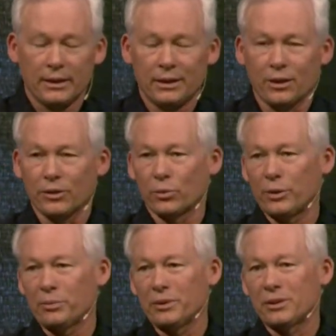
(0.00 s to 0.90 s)
And y'all know we
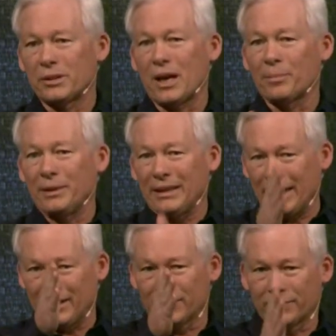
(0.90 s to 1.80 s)
would stop
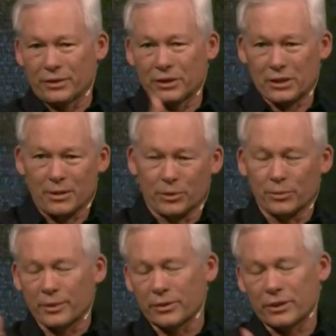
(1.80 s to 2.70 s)
anyhow for the summer
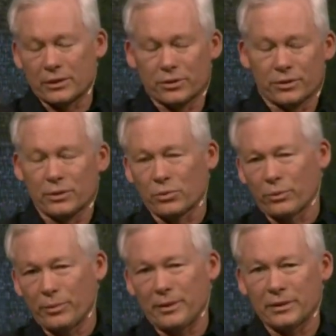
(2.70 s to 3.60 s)
because that's what
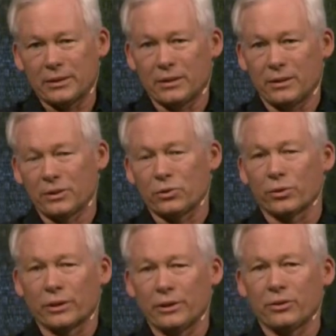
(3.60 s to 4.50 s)
we've been
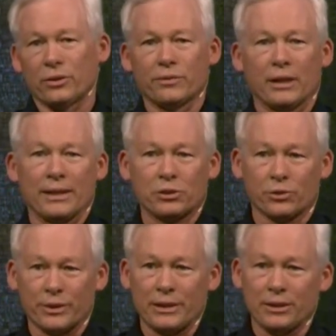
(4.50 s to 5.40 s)
historically doing over the last
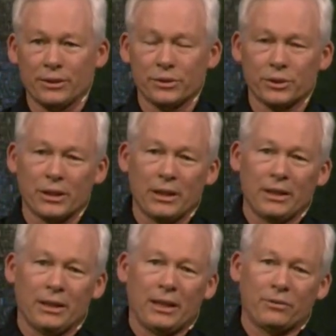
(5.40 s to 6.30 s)
3 years
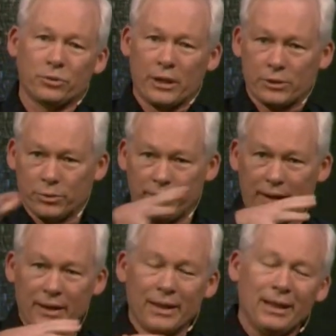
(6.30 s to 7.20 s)
as we've
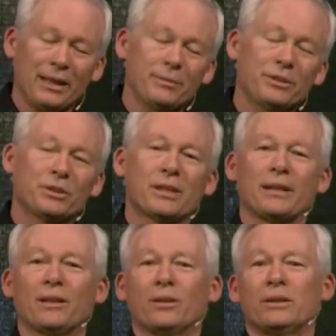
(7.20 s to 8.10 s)
had. And let me just say,
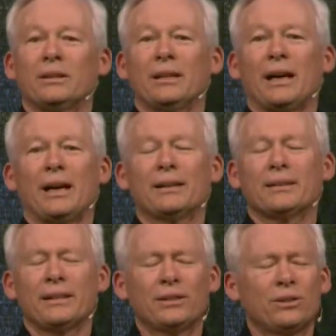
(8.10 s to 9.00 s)
y'all, I
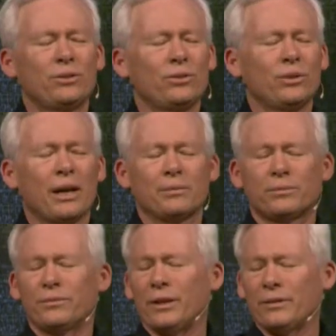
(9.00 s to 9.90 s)
thank you. I'm
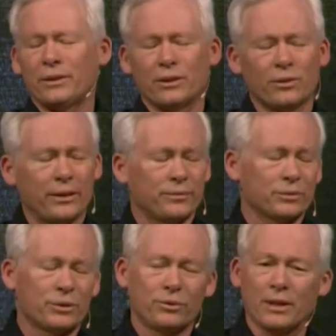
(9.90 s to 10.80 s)
very, very grateful
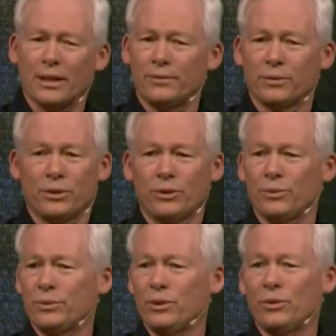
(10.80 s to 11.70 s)
to God for you.
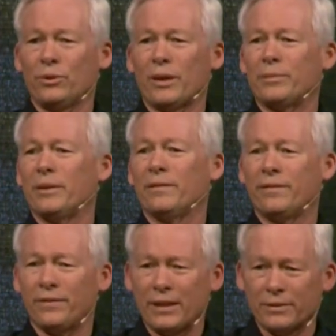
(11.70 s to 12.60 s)
You have been
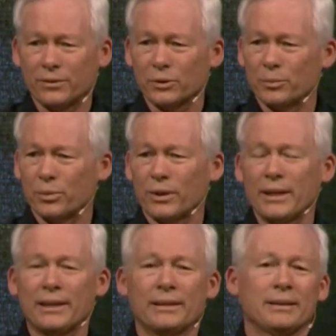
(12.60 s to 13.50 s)
faithful to
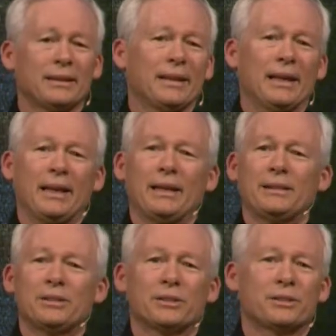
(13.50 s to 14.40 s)
pray, and it
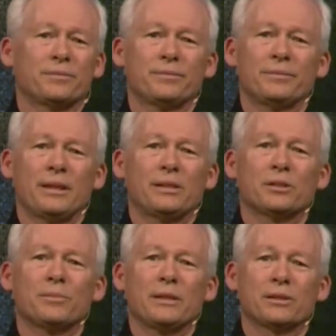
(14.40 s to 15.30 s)
just
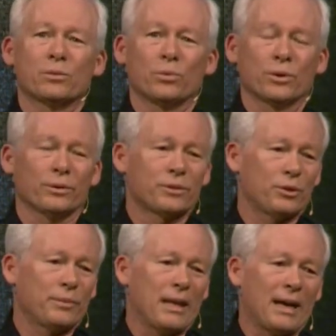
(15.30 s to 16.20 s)
means the world to
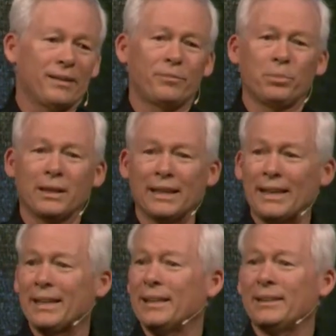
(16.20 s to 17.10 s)
me. I have
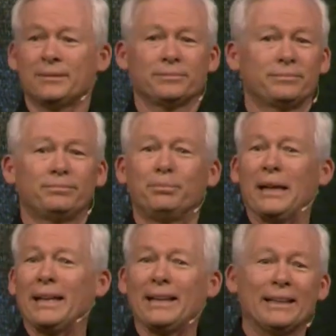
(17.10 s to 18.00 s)
pled and
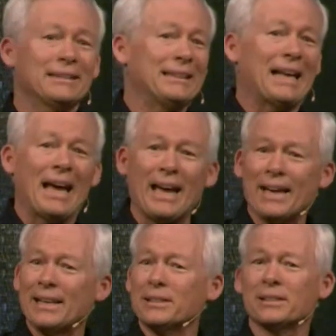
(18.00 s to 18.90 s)
begged and
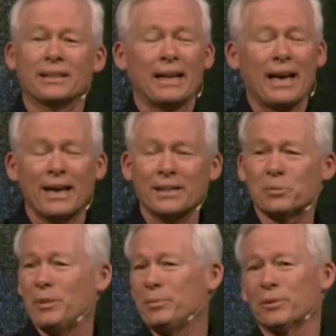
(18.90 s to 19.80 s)

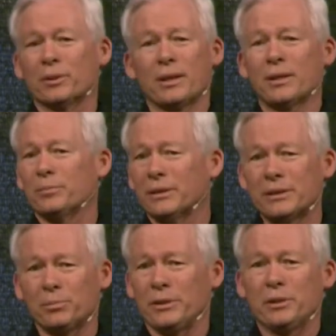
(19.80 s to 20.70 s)
asked people to come.
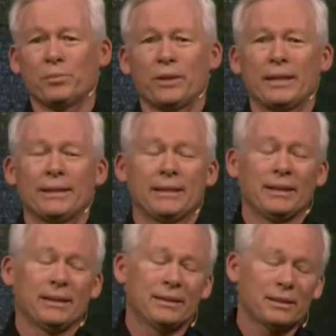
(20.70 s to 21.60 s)
Please, please pray.
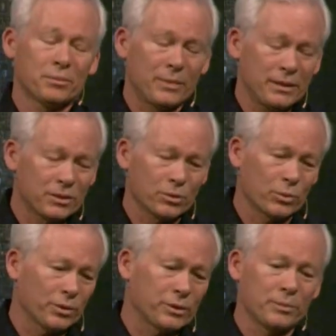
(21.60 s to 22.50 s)
This means the
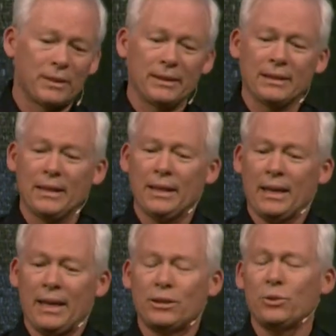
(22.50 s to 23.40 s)
world to me,
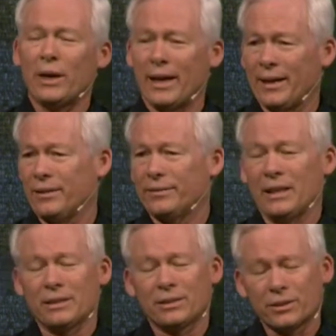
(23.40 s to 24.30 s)
and you have.
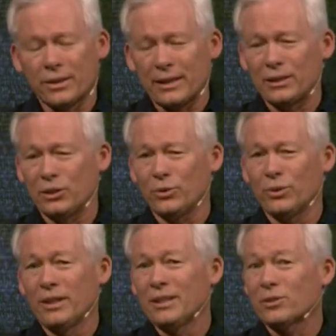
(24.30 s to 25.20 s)
And I just thank you.
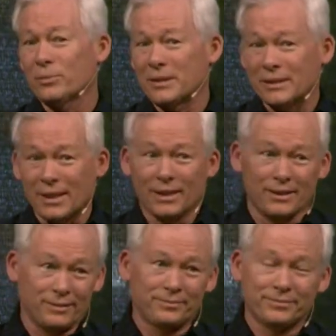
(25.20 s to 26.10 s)
So I'm excited.